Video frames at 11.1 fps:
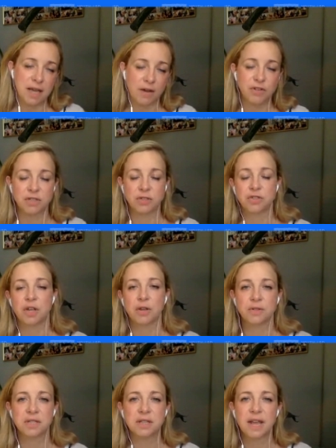the evidence
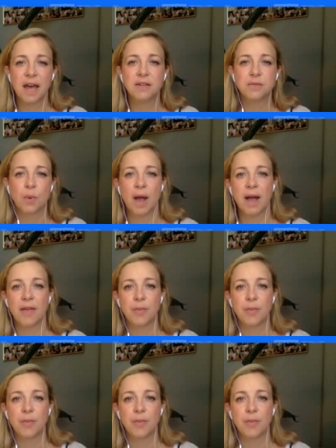shows that that is where